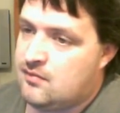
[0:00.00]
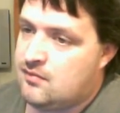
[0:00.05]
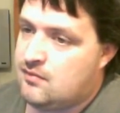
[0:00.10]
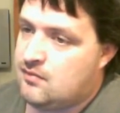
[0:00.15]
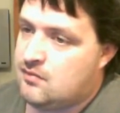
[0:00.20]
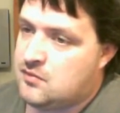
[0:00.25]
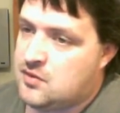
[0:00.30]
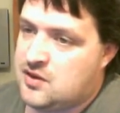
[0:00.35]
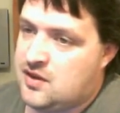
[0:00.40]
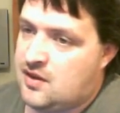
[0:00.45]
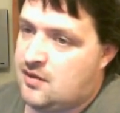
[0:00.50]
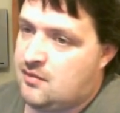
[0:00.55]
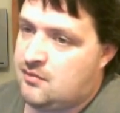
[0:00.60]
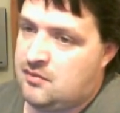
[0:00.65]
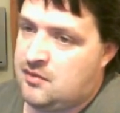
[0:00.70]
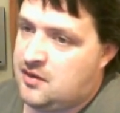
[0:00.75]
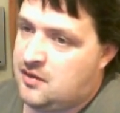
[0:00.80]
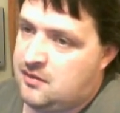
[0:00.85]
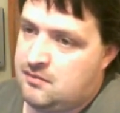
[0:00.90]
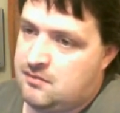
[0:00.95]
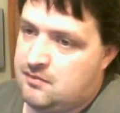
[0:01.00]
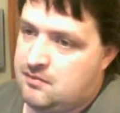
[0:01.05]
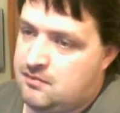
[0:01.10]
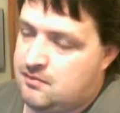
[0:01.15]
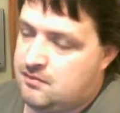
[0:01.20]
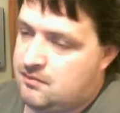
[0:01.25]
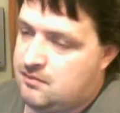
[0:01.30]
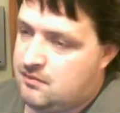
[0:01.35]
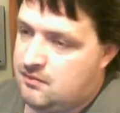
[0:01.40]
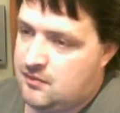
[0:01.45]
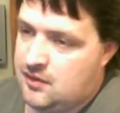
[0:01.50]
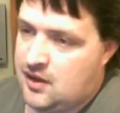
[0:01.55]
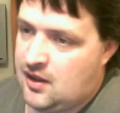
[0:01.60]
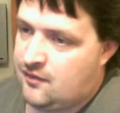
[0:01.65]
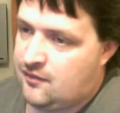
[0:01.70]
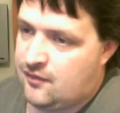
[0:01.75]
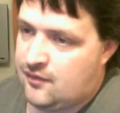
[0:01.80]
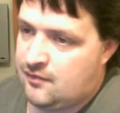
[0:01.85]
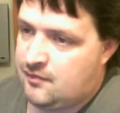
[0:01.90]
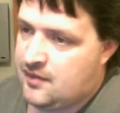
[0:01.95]
some
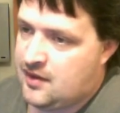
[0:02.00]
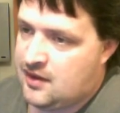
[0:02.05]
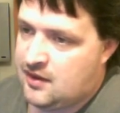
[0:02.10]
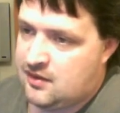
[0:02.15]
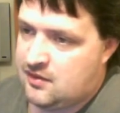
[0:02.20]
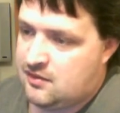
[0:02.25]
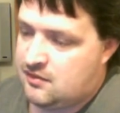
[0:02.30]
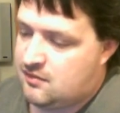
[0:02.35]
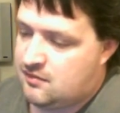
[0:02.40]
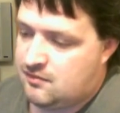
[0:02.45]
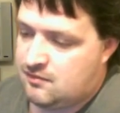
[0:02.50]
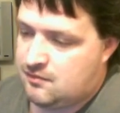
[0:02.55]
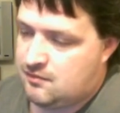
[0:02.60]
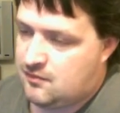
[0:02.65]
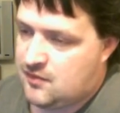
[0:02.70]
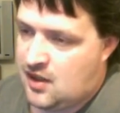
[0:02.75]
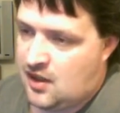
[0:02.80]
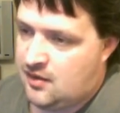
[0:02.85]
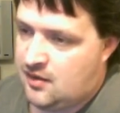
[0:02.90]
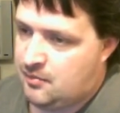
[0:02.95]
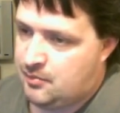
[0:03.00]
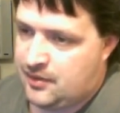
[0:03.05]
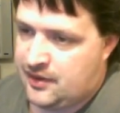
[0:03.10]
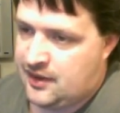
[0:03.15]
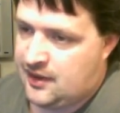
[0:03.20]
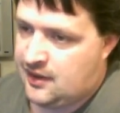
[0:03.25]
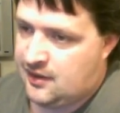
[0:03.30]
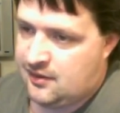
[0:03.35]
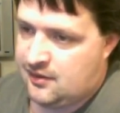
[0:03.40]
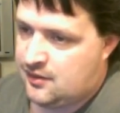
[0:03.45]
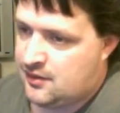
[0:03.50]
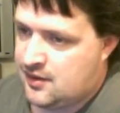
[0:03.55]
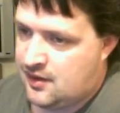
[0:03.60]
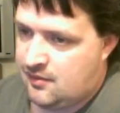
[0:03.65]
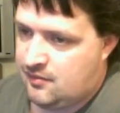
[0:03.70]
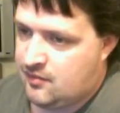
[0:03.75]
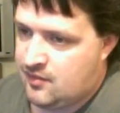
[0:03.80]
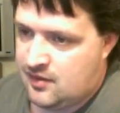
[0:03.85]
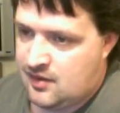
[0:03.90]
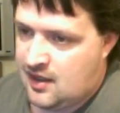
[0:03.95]
government company or
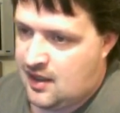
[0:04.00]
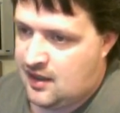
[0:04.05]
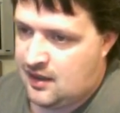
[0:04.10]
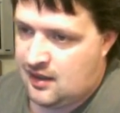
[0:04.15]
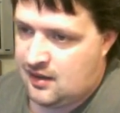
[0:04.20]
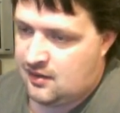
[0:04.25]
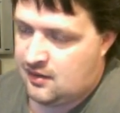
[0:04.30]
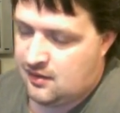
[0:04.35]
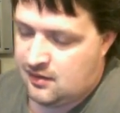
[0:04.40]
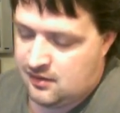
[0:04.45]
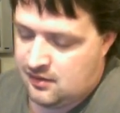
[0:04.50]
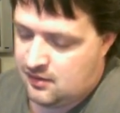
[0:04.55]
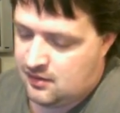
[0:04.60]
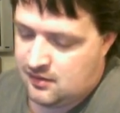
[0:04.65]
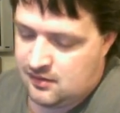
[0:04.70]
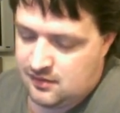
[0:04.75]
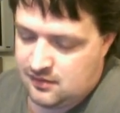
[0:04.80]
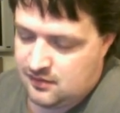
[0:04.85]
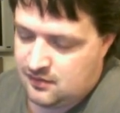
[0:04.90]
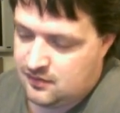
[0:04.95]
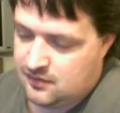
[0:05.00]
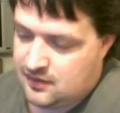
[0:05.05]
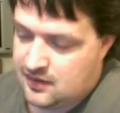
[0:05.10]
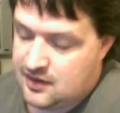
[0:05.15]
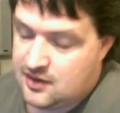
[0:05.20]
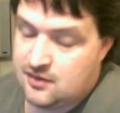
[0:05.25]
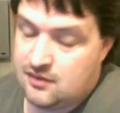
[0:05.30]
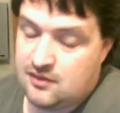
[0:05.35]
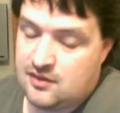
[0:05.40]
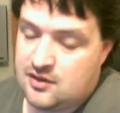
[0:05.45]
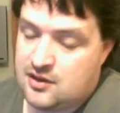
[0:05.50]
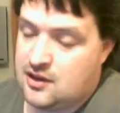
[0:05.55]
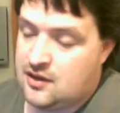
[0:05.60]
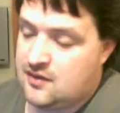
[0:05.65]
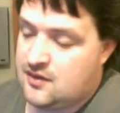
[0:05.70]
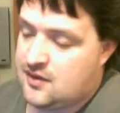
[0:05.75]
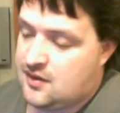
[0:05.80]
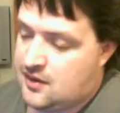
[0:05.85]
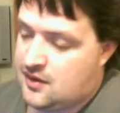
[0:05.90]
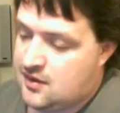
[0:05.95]
something. I don't know. That's what she
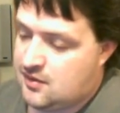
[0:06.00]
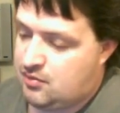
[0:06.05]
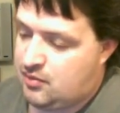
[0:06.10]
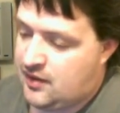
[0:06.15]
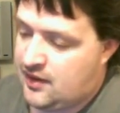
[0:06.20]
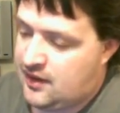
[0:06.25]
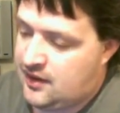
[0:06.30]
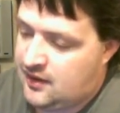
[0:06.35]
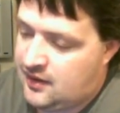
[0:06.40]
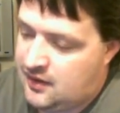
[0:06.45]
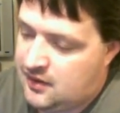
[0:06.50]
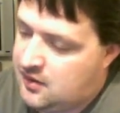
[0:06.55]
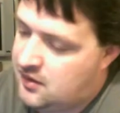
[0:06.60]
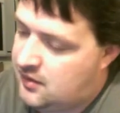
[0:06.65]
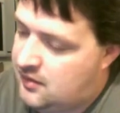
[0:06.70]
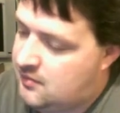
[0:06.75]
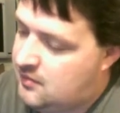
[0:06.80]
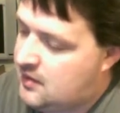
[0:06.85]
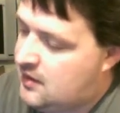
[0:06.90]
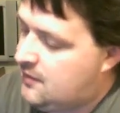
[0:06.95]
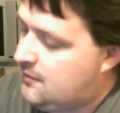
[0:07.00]
is explaining to me.